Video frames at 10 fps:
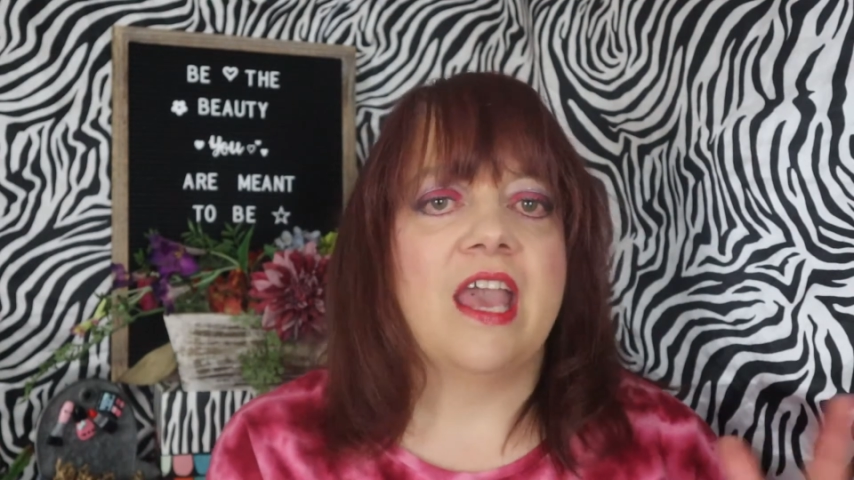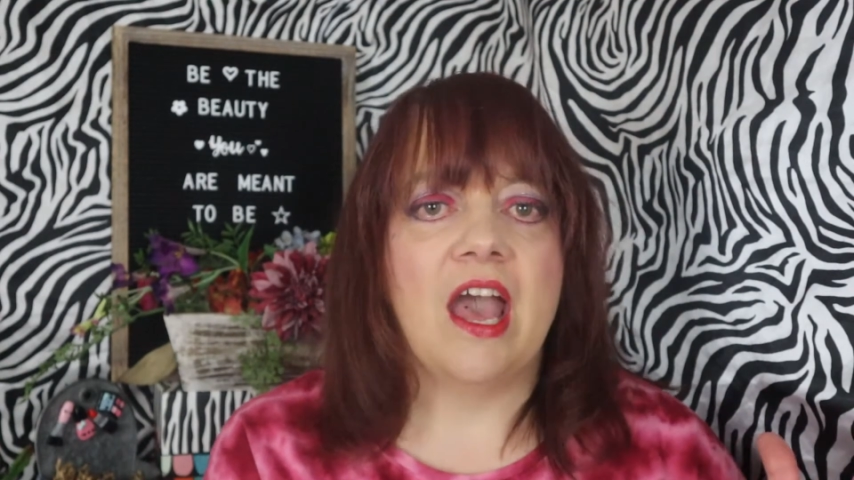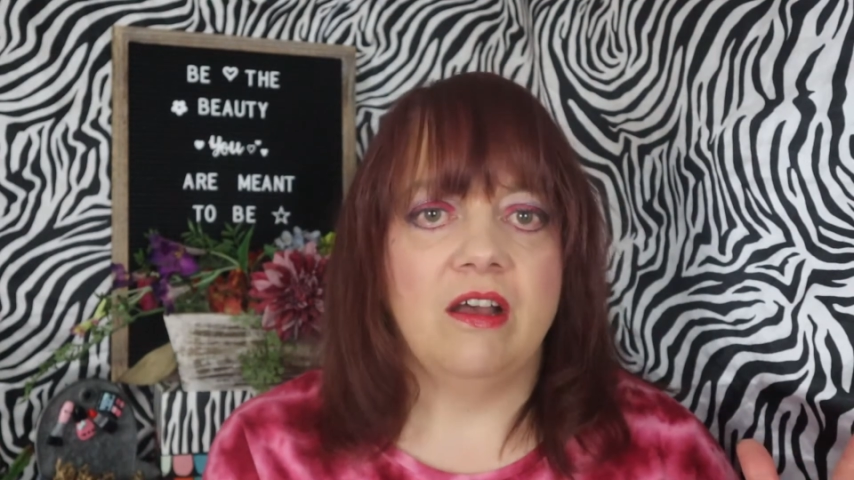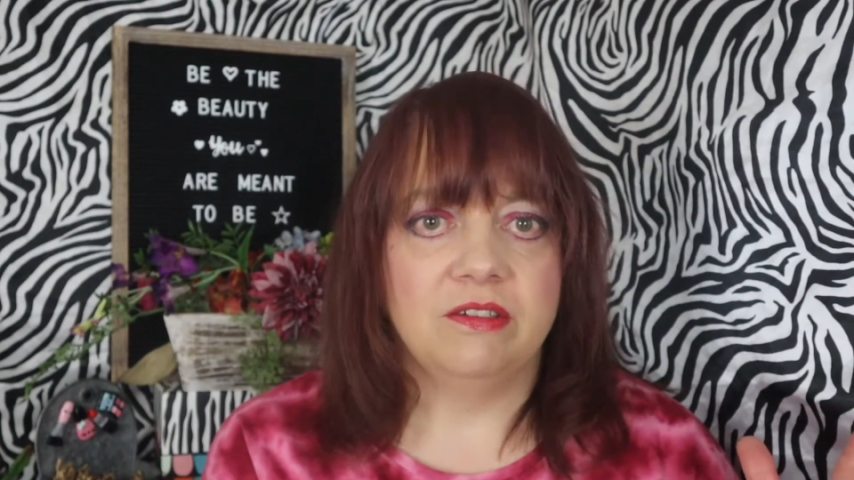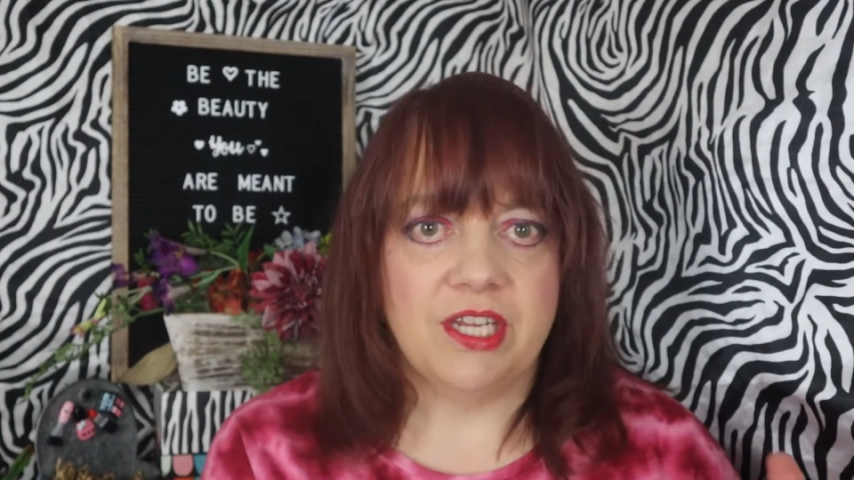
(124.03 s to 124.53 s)

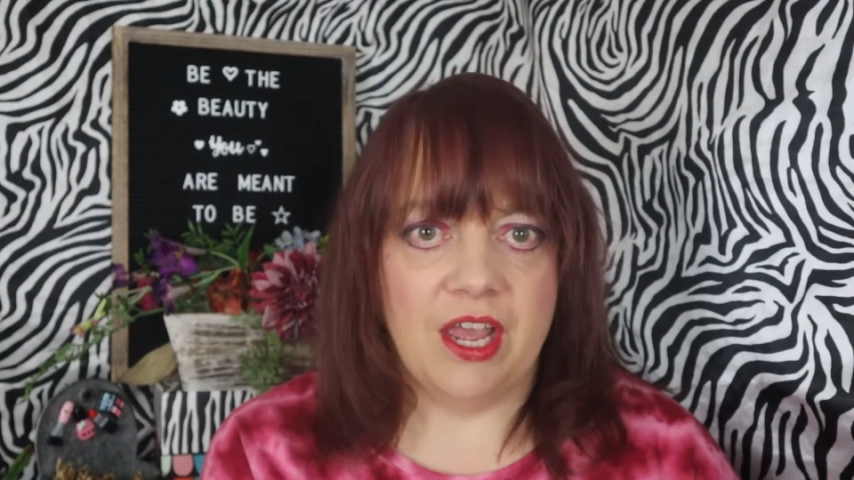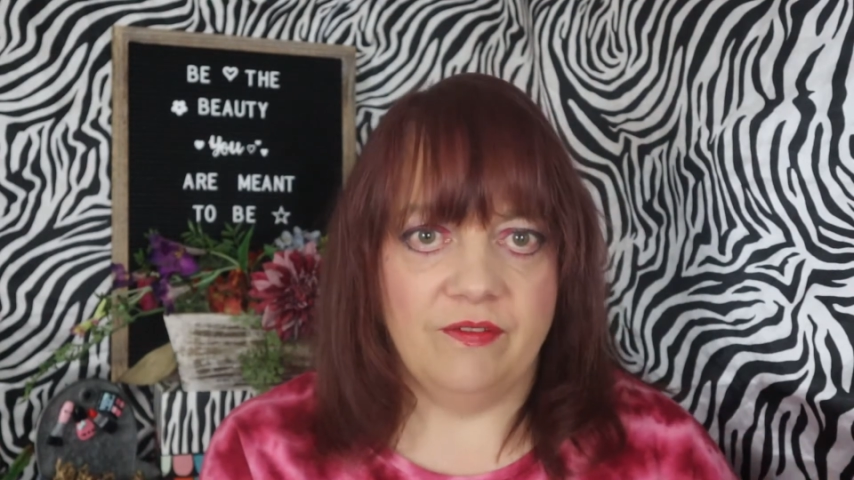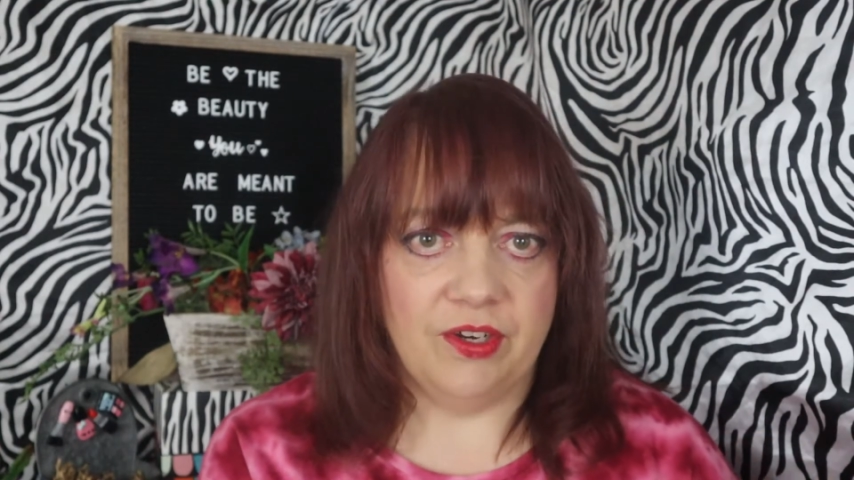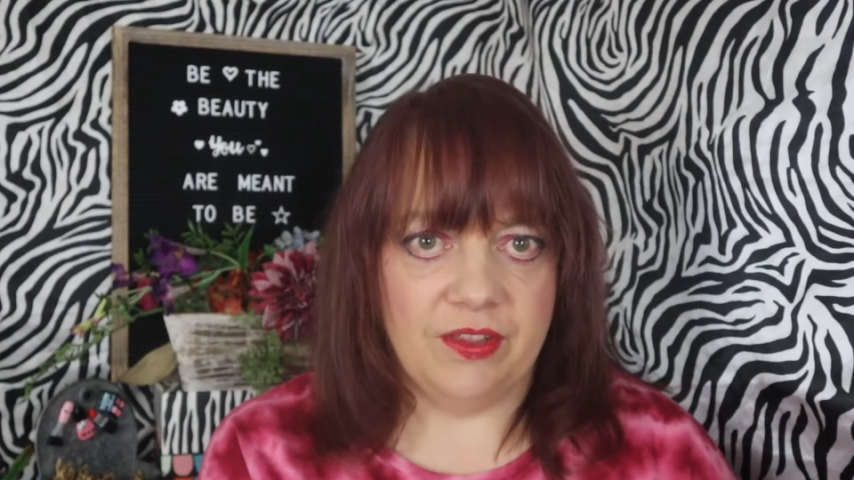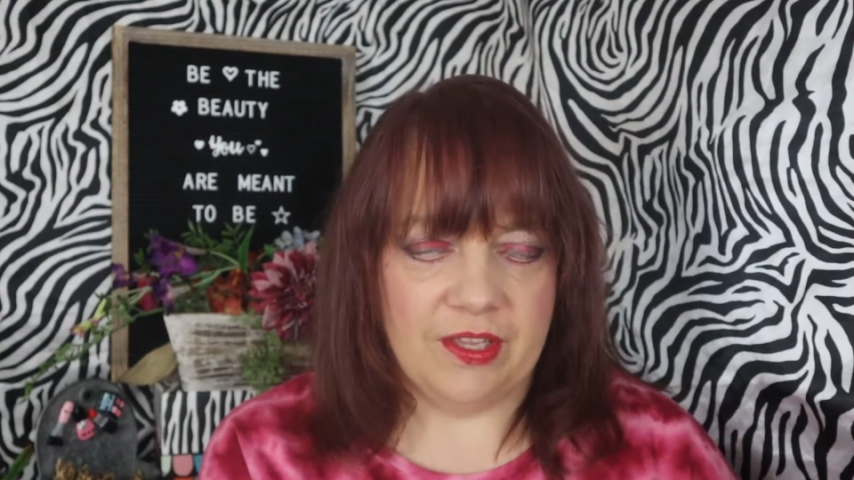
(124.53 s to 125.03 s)
count
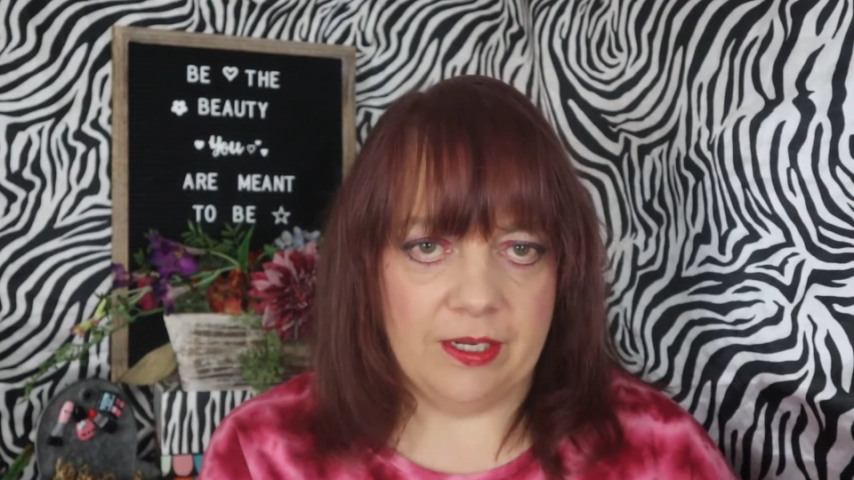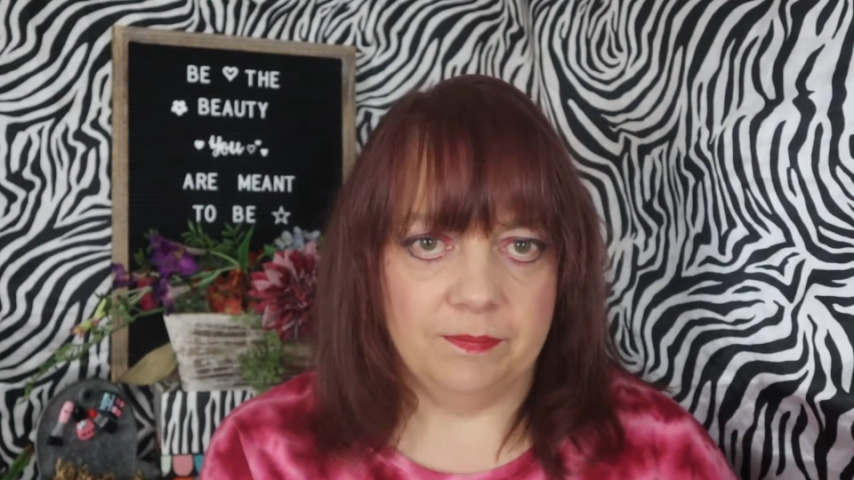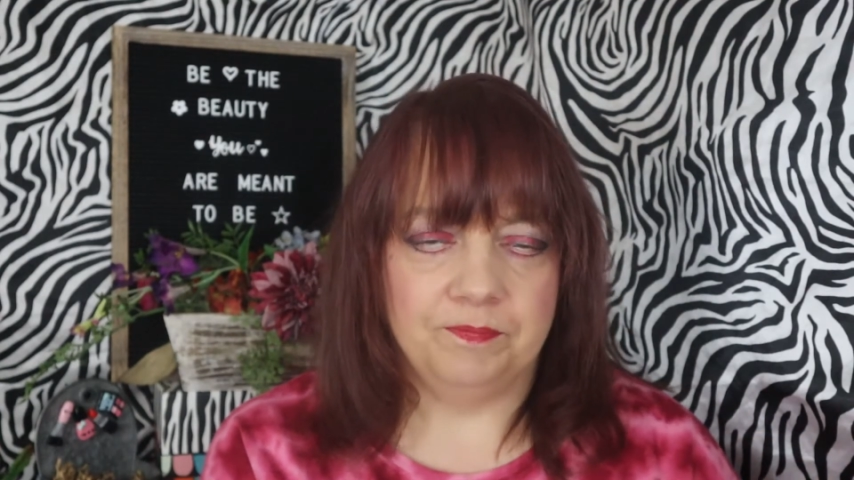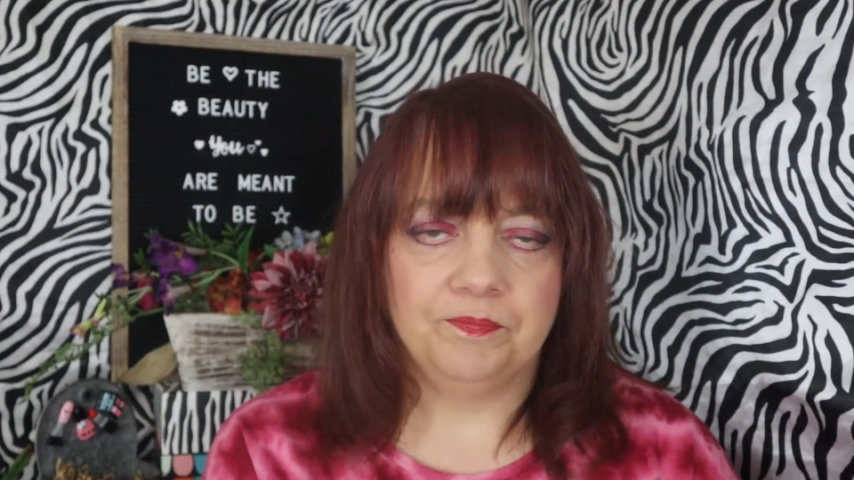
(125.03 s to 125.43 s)
everything.